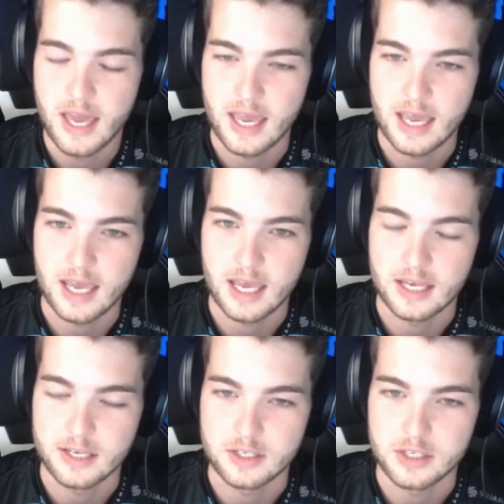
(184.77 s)

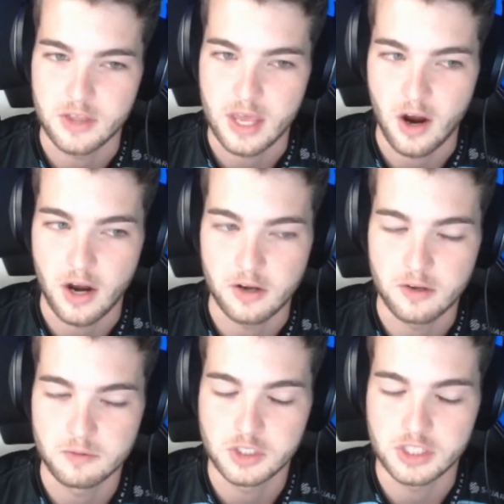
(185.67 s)
and they are
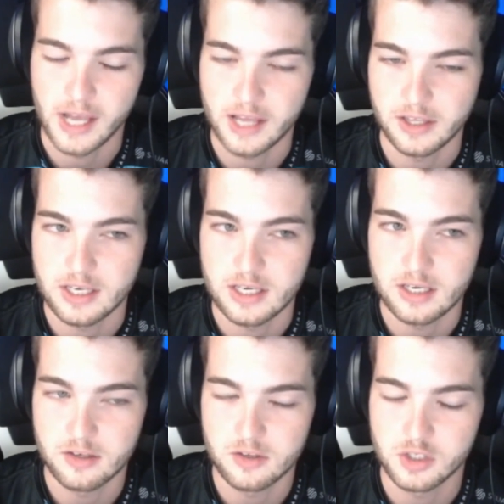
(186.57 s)
slightly,